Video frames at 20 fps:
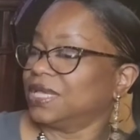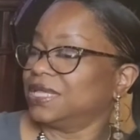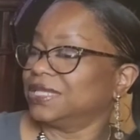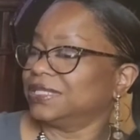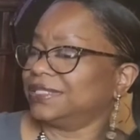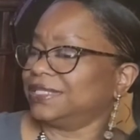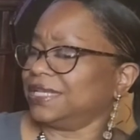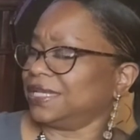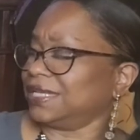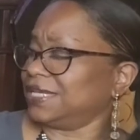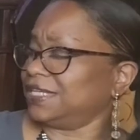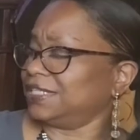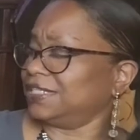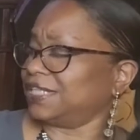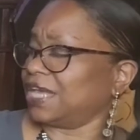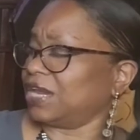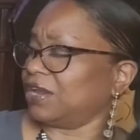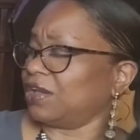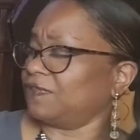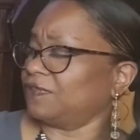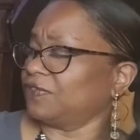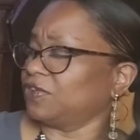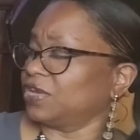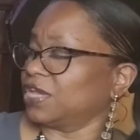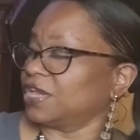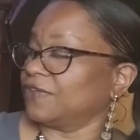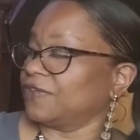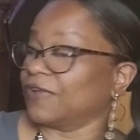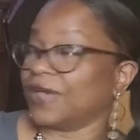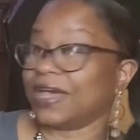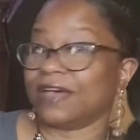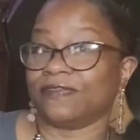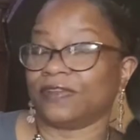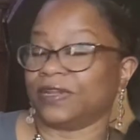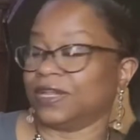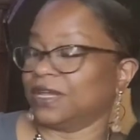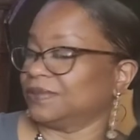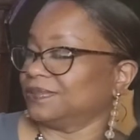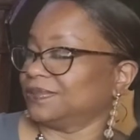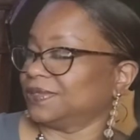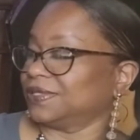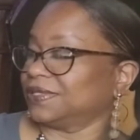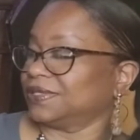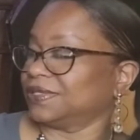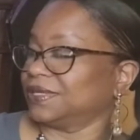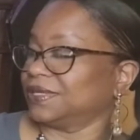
Still, he set off looking for Heffalumps.